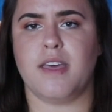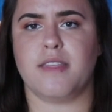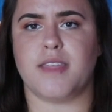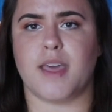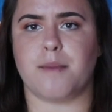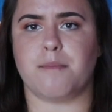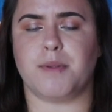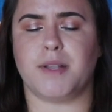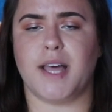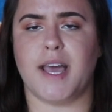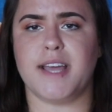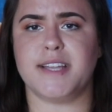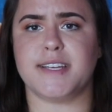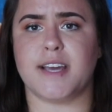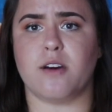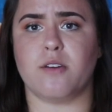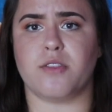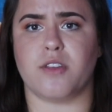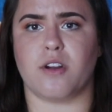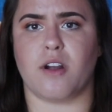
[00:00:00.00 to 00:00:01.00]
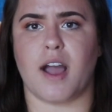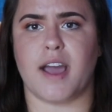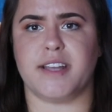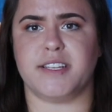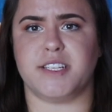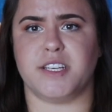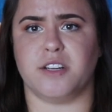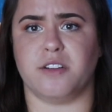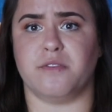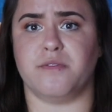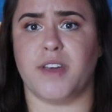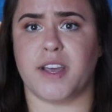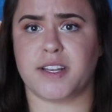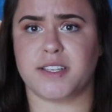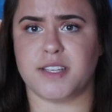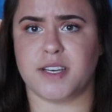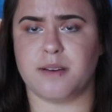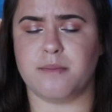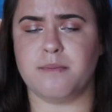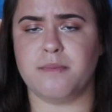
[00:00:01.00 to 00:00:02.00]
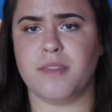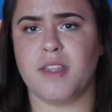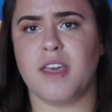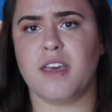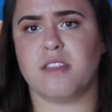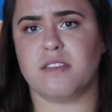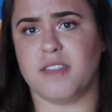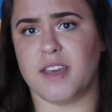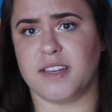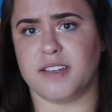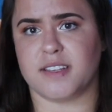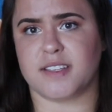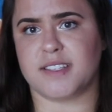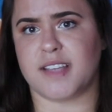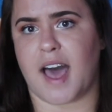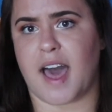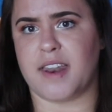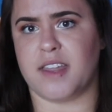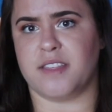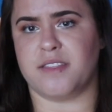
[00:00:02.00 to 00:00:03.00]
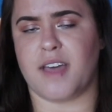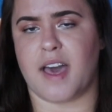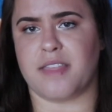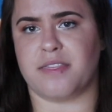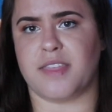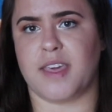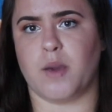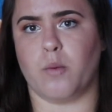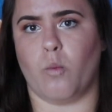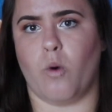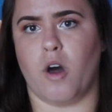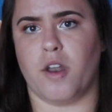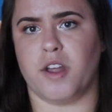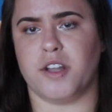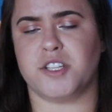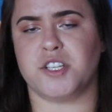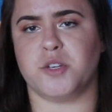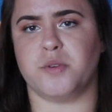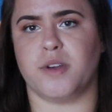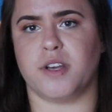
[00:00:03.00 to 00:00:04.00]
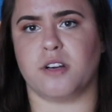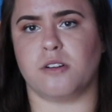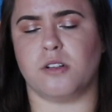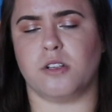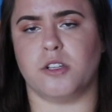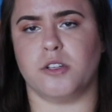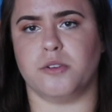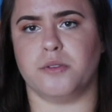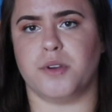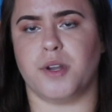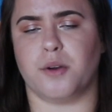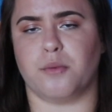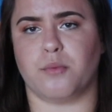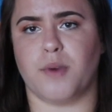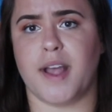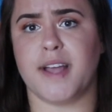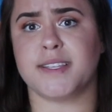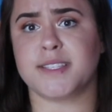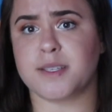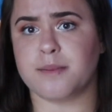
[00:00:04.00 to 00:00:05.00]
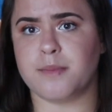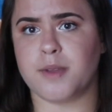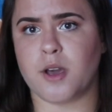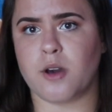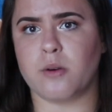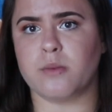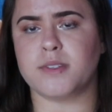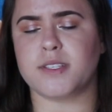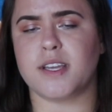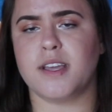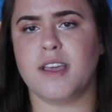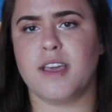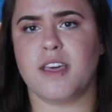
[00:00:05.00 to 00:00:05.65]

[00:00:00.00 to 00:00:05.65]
They planned out their ideal victim. They decided that they wanted to include a ransom note.